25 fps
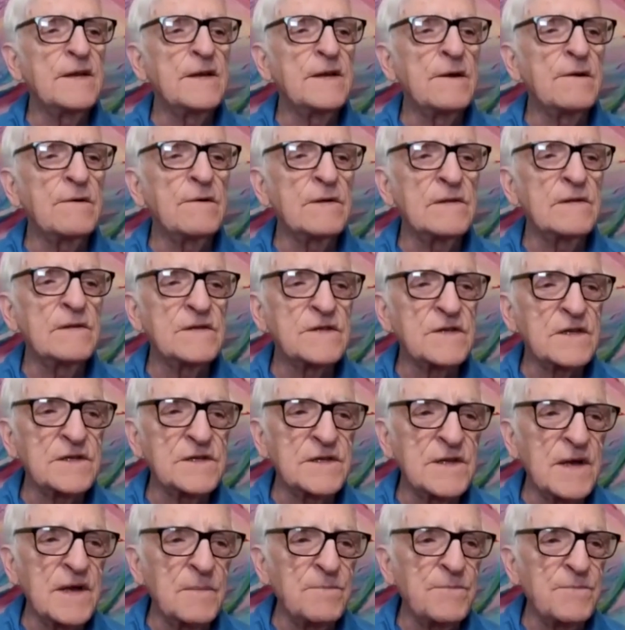in hearing
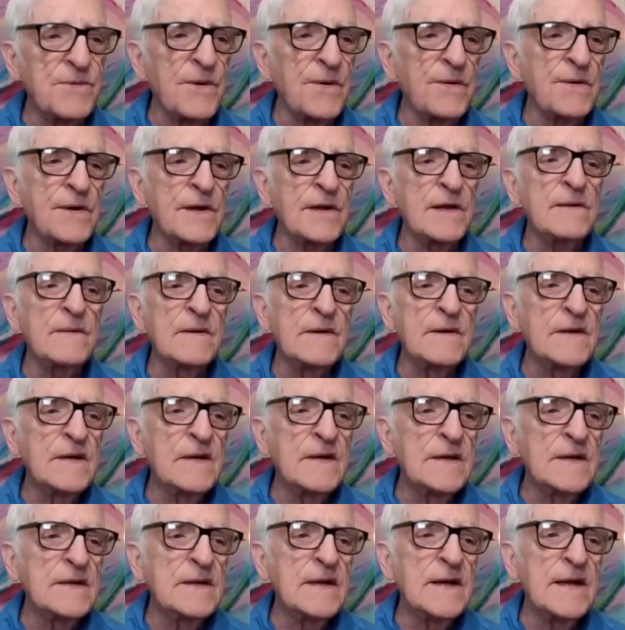this contemporary
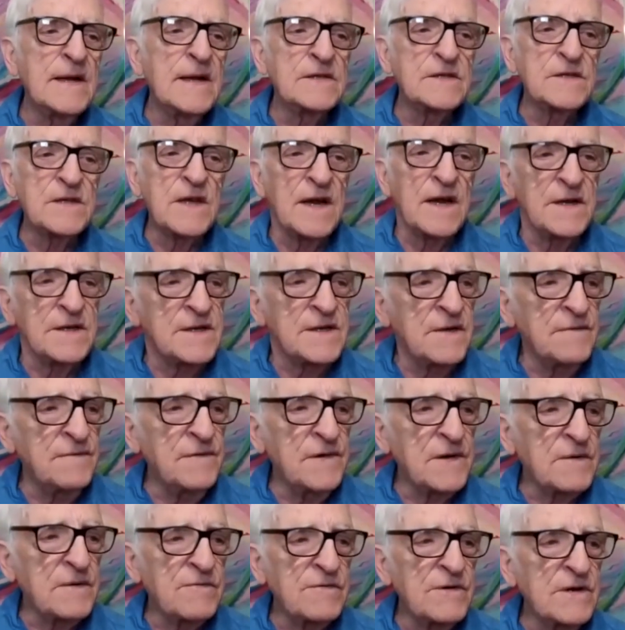and
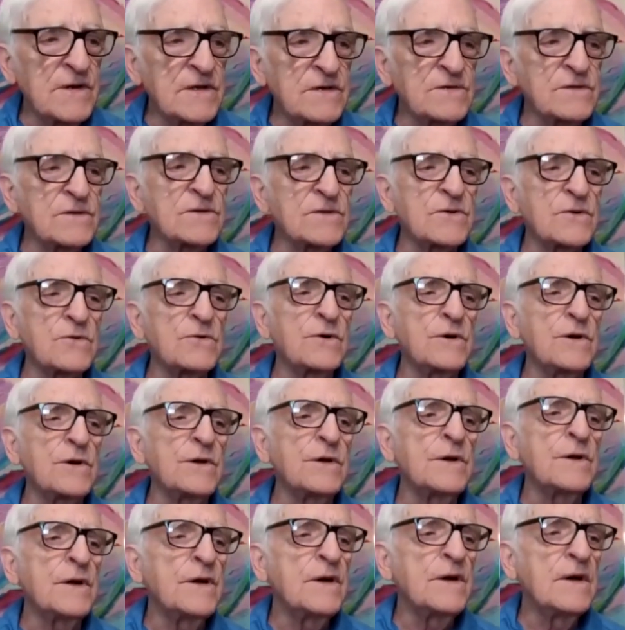scientific creation
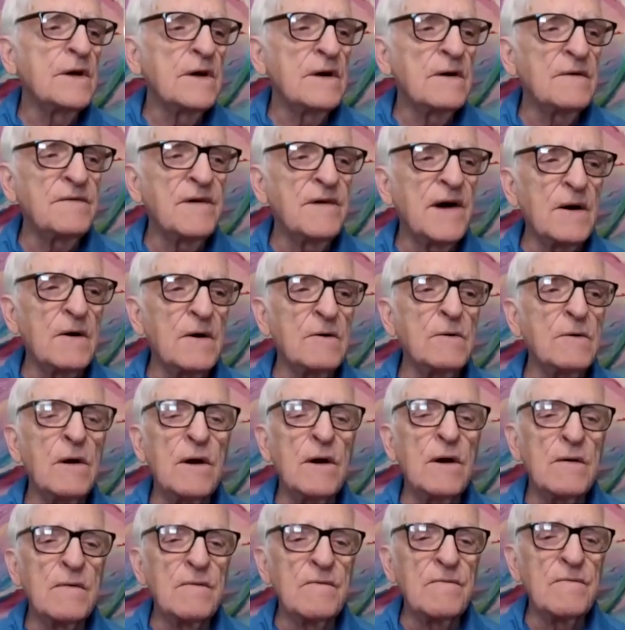story of
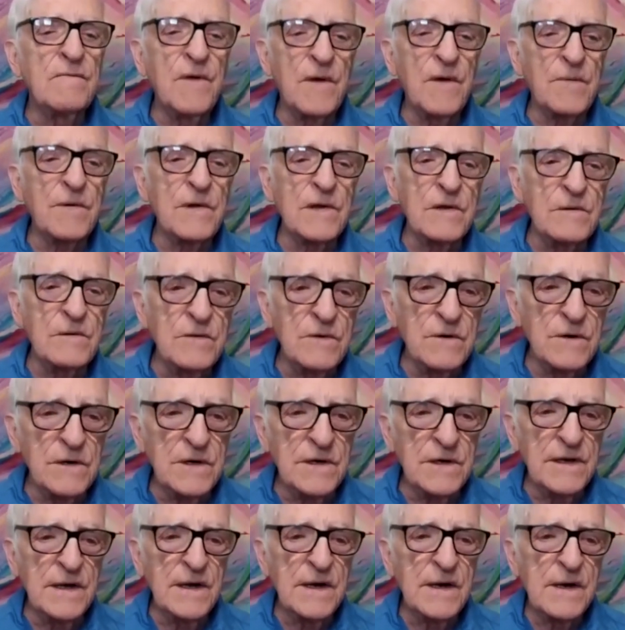how very
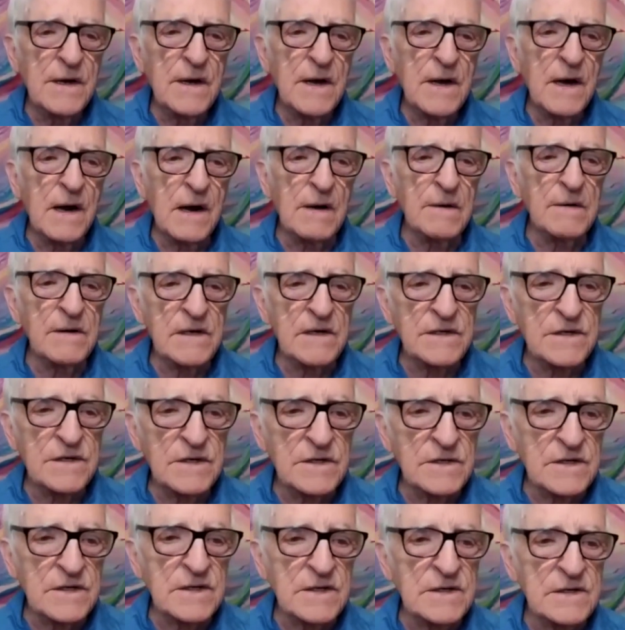good our
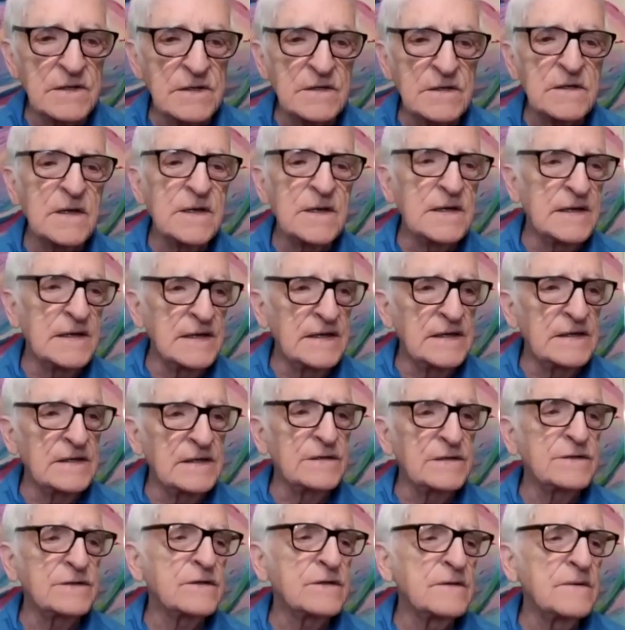existence
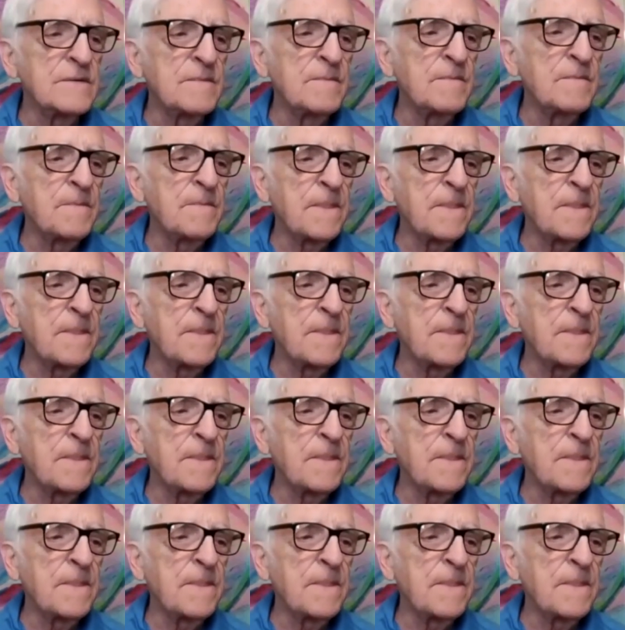is?